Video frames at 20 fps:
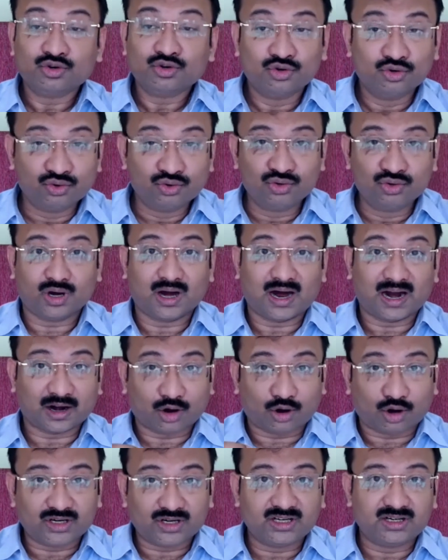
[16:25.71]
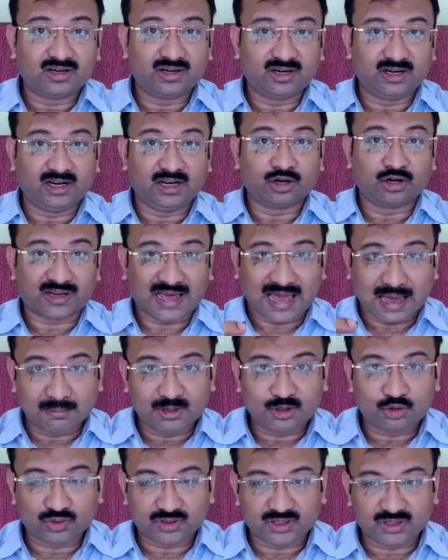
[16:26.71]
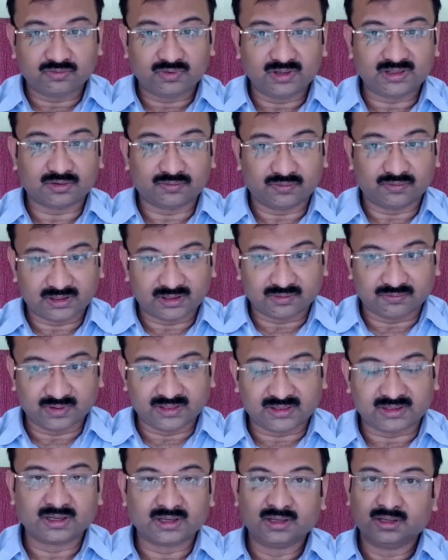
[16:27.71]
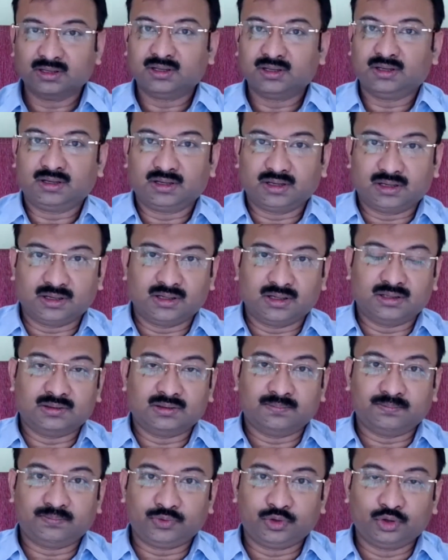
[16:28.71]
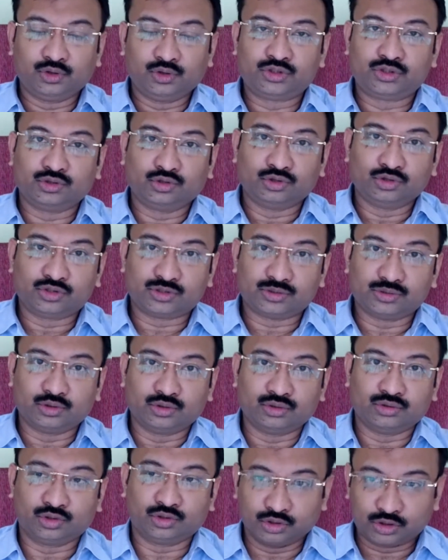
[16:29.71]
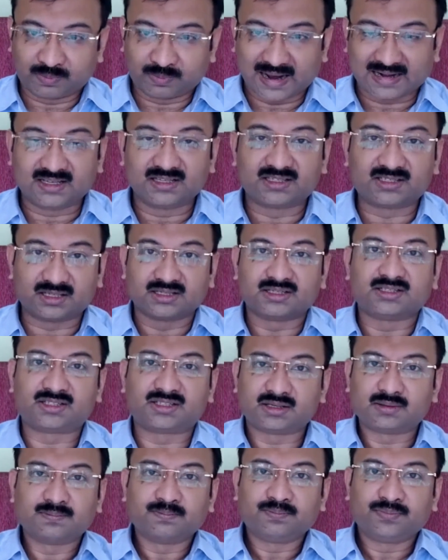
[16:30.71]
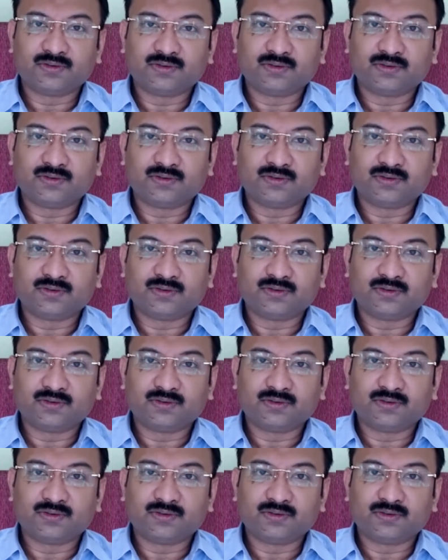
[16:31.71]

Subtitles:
who are ordinarily not habituated with those practices,